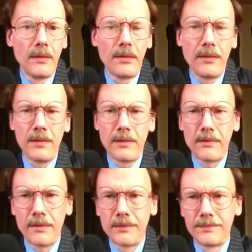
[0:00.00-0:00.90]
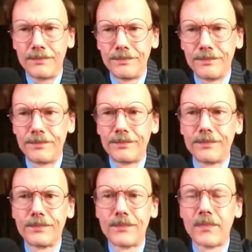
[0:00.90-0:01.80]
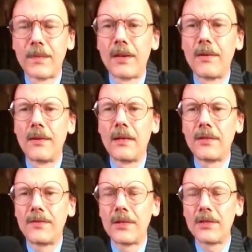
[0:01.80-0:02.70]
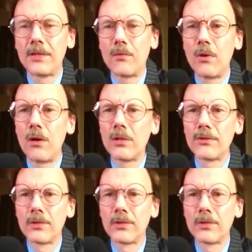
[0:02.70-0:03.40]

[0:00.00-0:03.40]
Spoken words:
Now, as far as the wall's